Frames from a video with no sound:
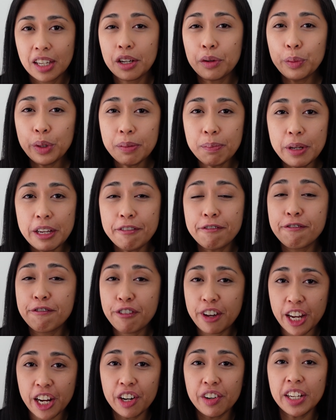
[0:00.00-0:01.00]
It would be
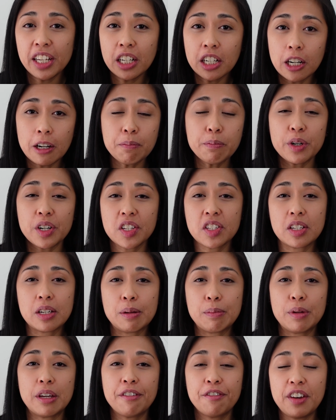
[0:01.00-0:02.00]
very
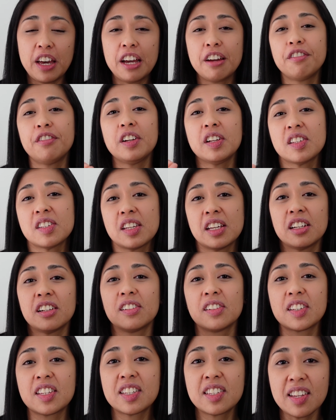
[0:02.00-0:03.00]
cumbersome if every
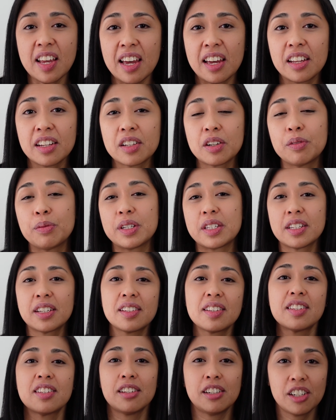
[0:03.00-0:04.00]
single cent was
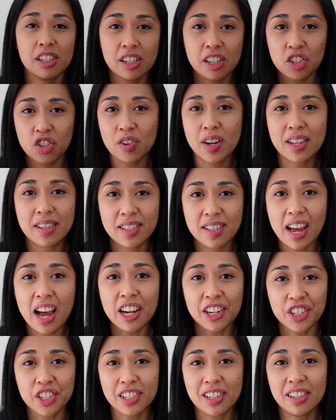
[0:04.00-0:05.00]
considered a
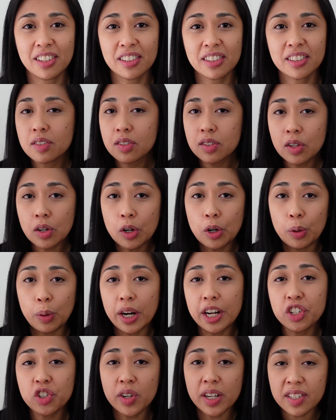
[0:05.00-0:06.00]
transaction.
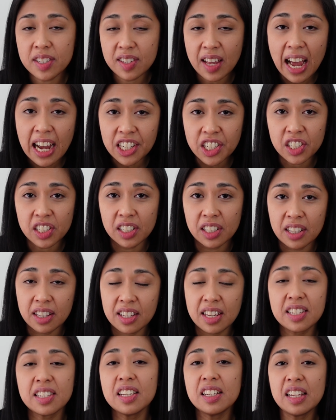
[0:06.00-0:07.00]
So a transaction
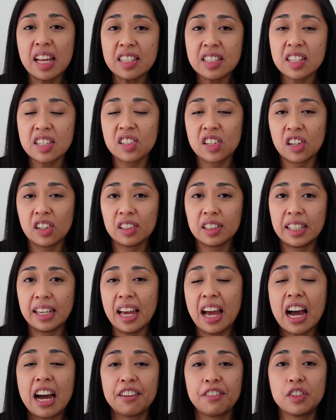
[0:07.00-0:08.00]
doesn't necessarily
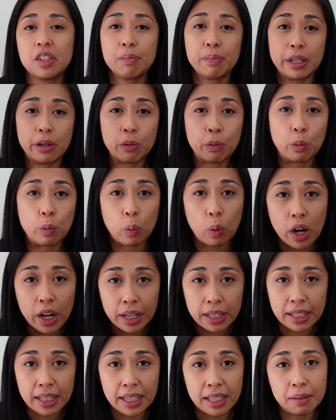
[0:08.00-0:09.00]
have to be
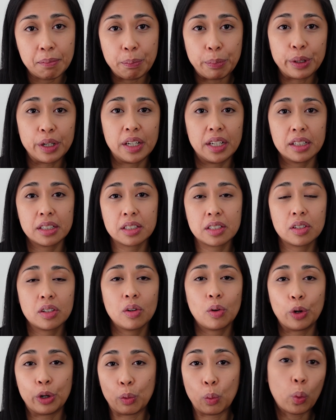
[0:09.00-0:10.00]
one input
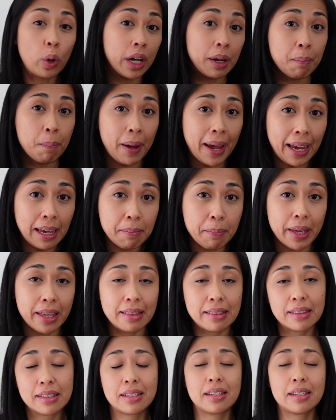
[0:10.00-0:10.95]
or one payment.